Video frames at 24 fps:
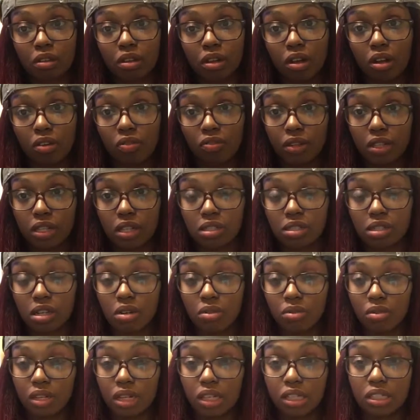Hopefully this hair
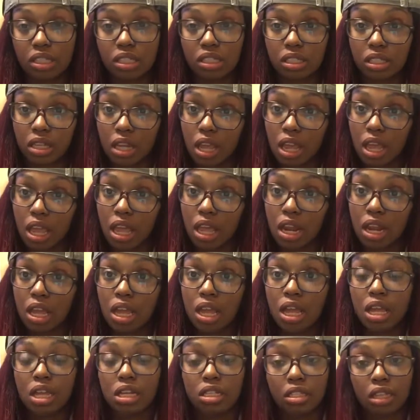will not shed,
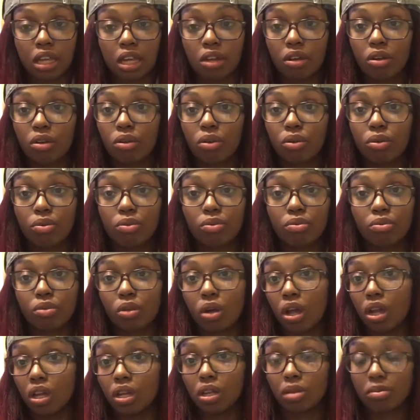tangle,
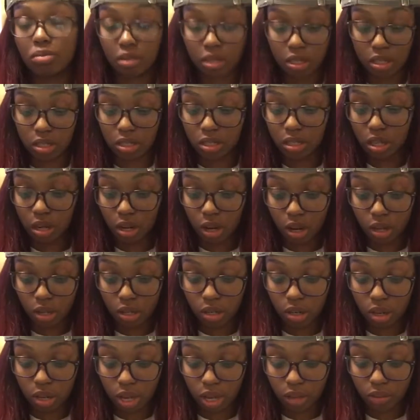all that, because in all,
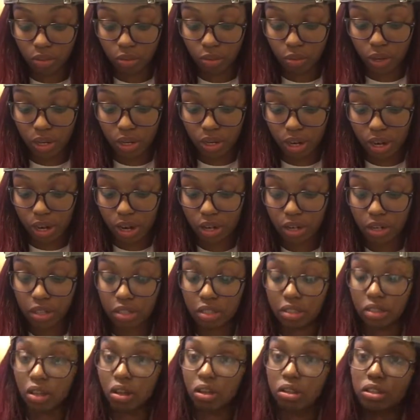after wetting hair, this
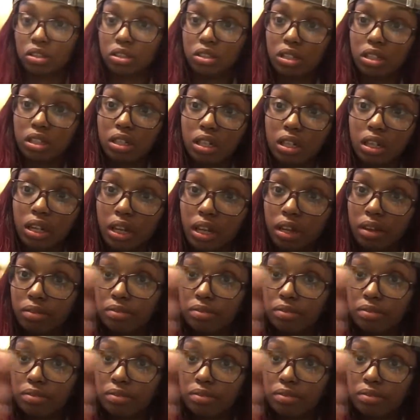is all the shit I got.